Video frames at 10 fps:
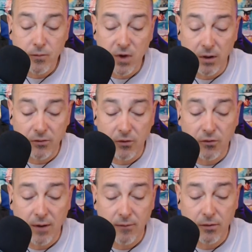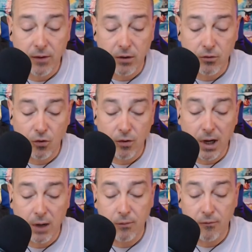is the seventh angel, that
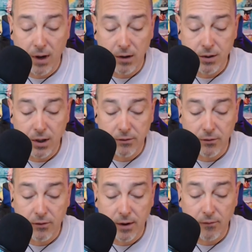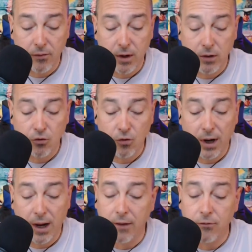he would vouch that he's the seventh angel. And
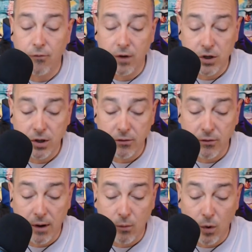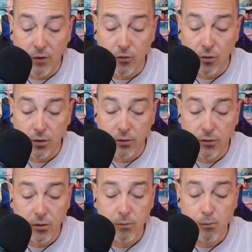he has visions that Russell
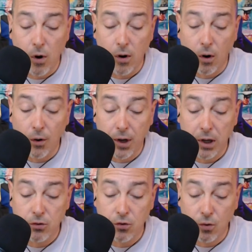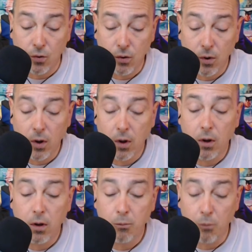is Archangel
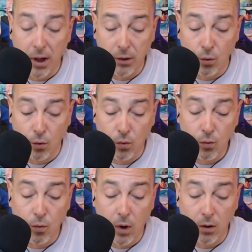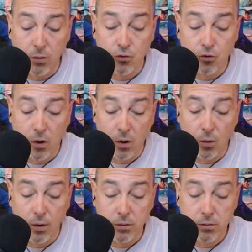Michael, while
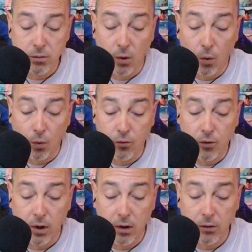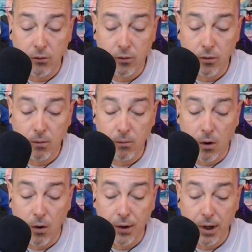Joe Holt is
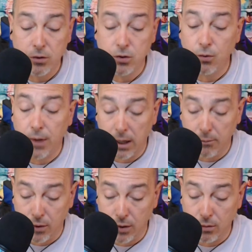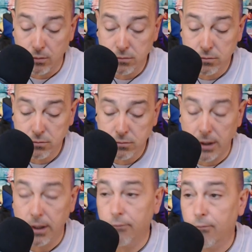Archangel Gabriel.
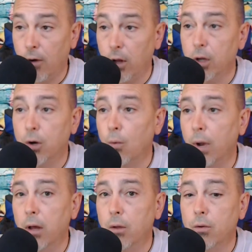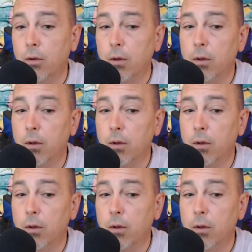And they frolic around,